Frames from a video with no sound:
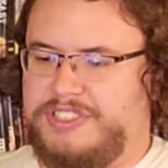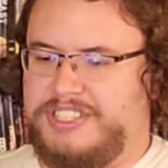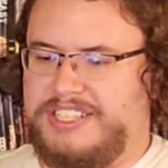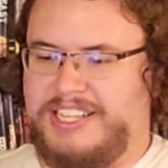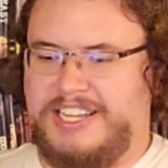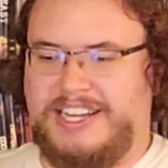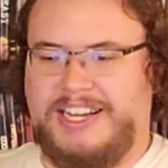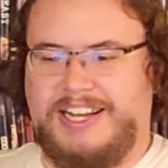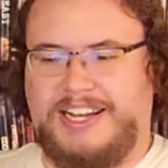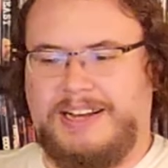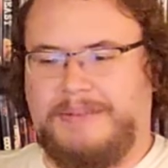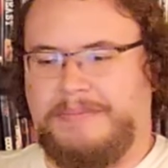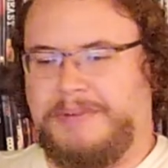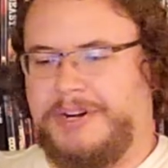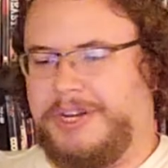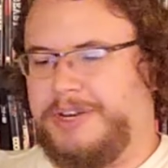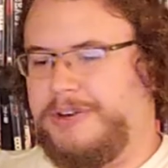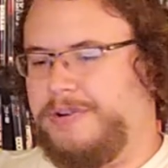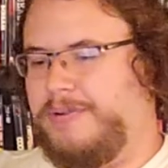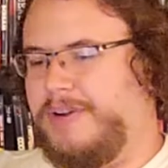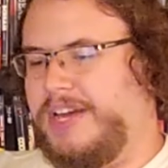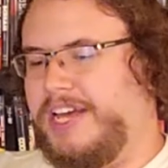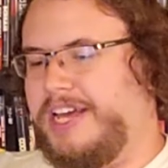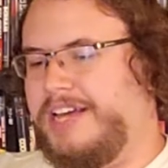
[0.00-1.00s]
Nah, I'm gonna
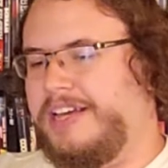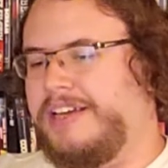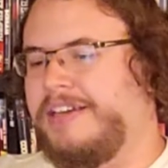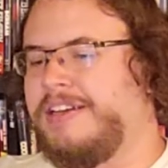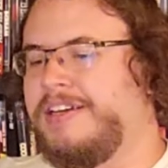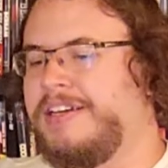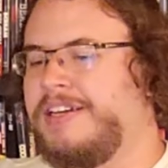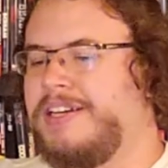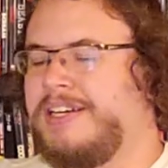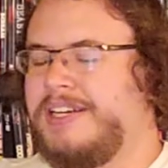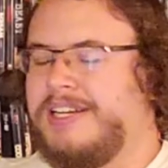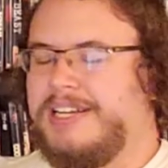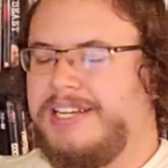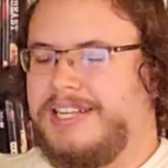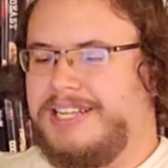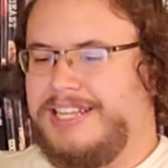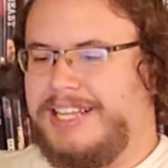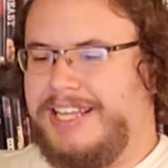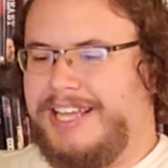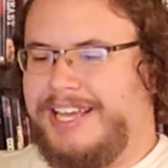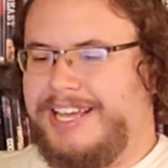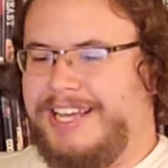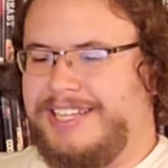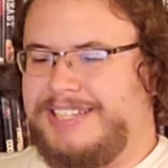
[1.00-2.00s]
go A.
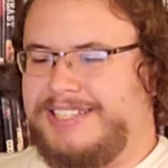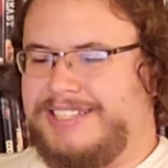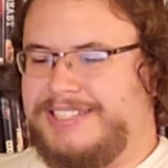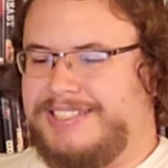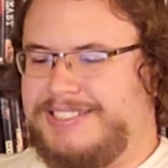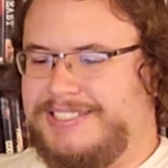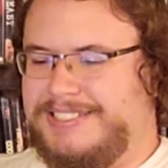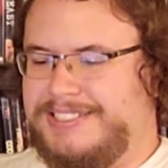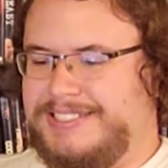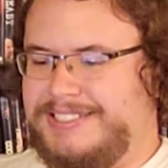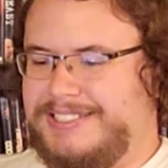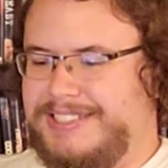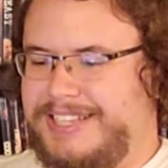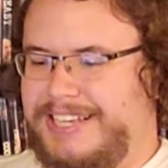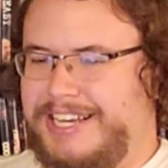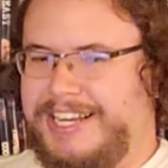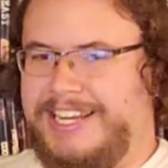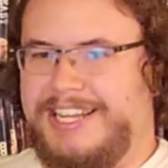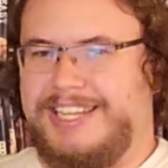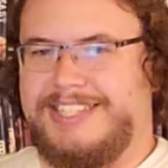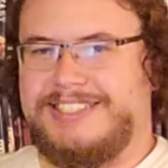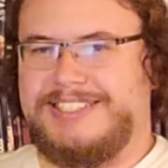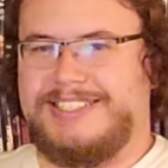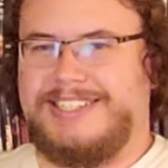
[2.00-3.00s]
It's it
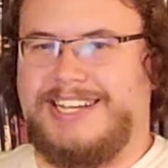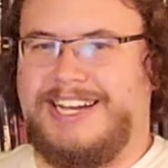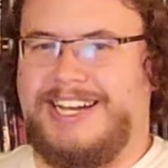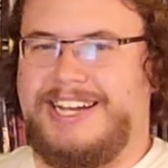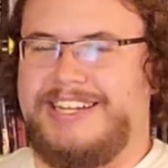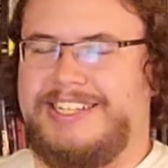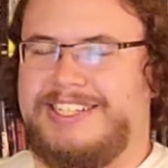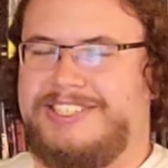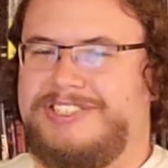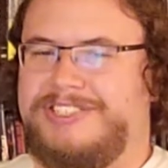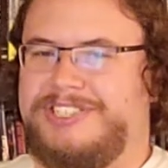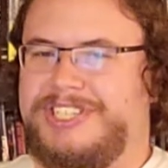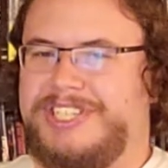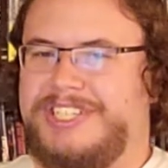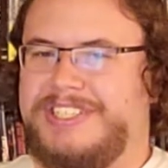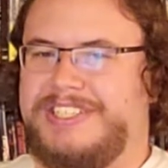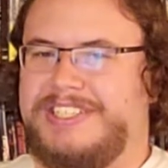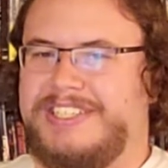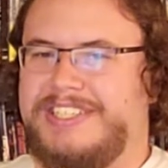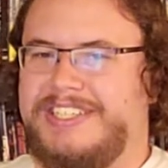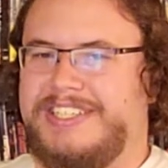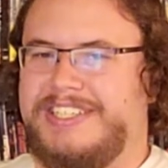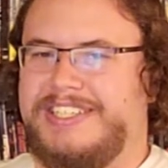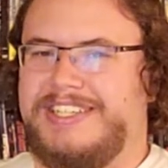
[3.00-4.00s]
is kind of
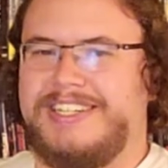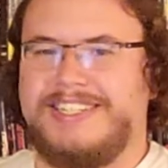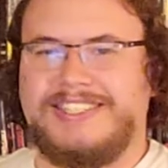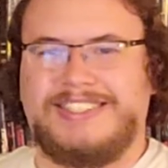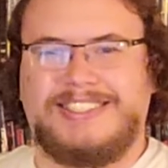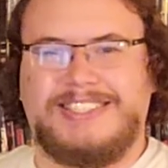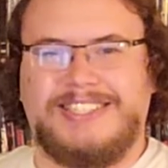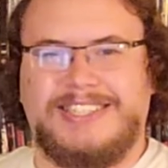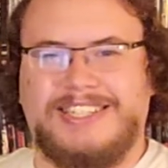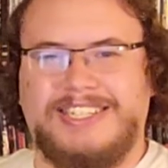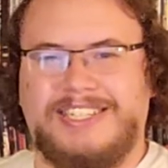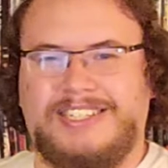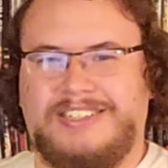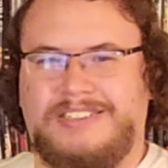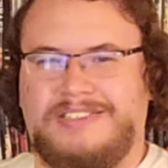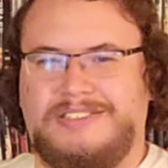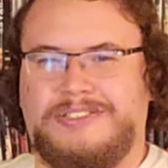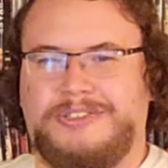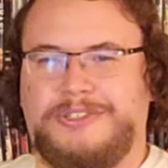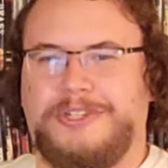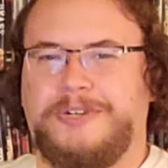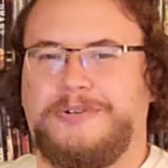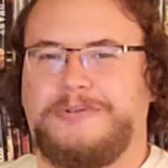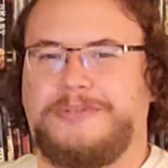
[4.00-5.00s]
cheesy. It's a little
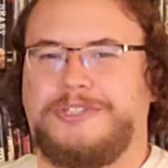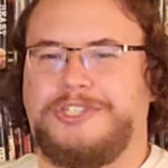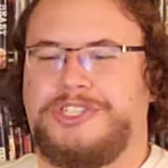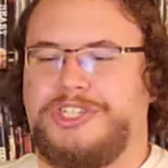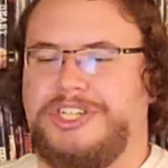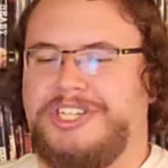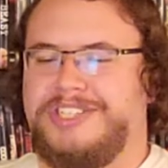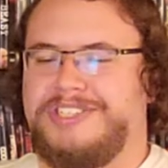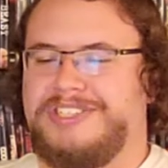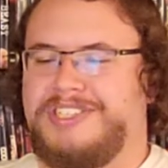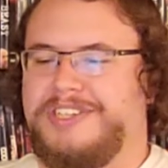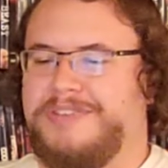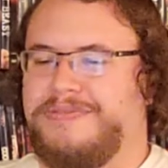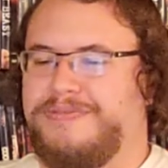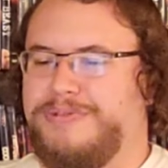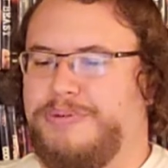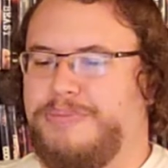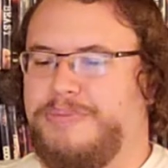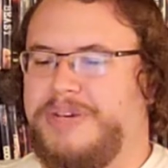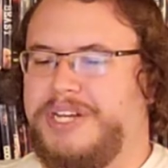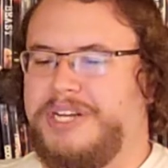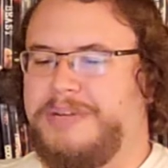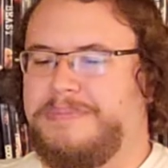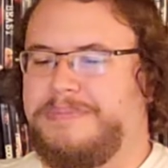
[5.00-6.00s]
too cheesy for
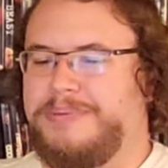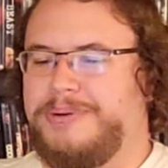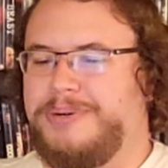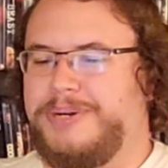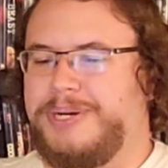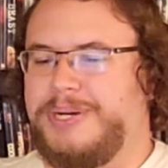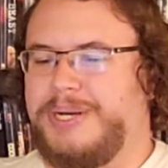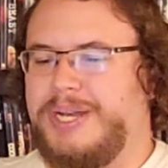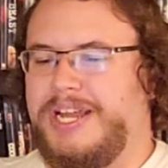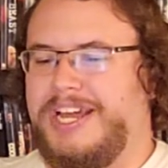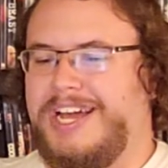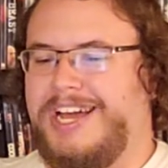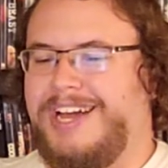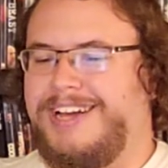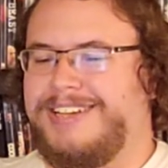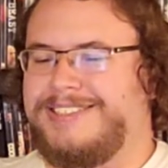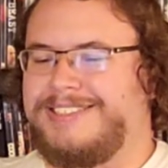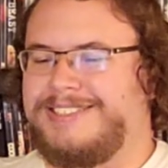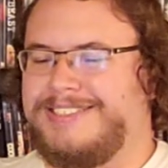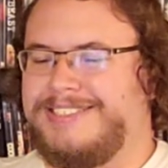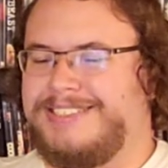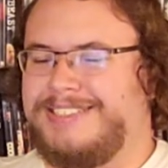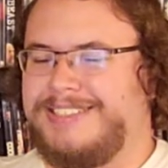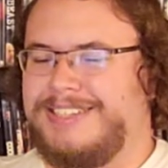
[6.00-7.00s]
me to put in
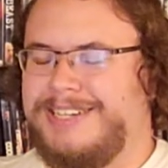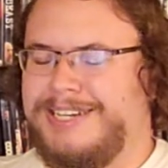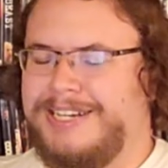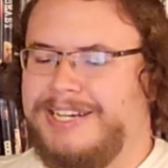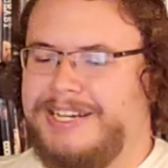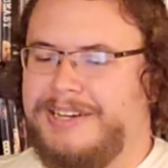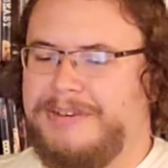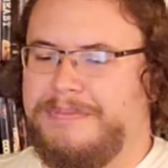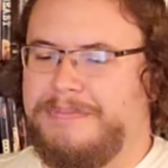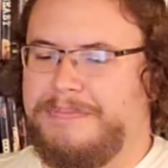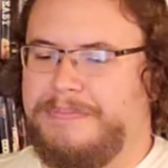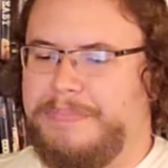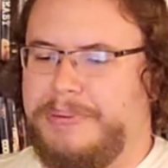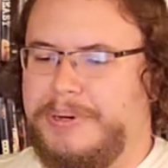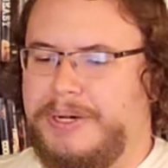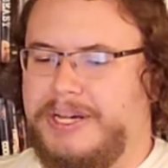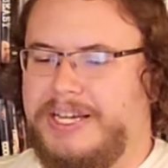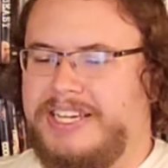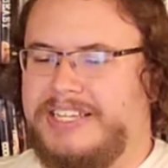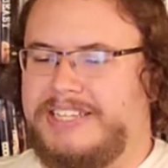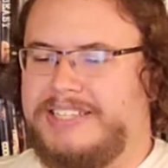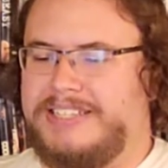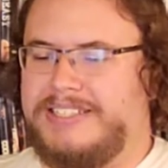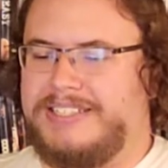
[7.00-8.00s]
S,
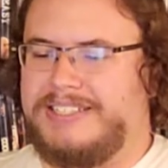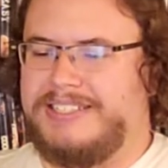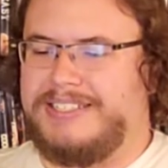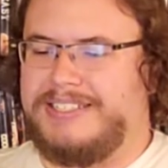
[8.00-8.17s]
but